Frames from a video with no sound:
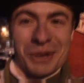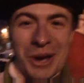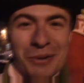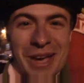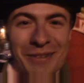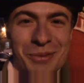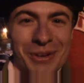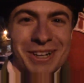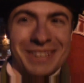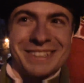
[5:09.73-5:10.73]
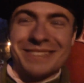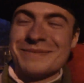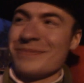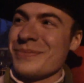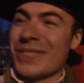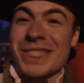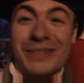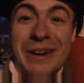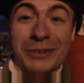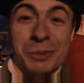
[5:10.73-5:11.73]
we go, we have the word. The
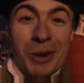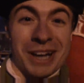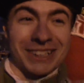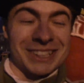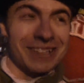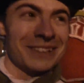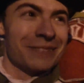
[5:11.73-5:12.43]
pipes are practicing.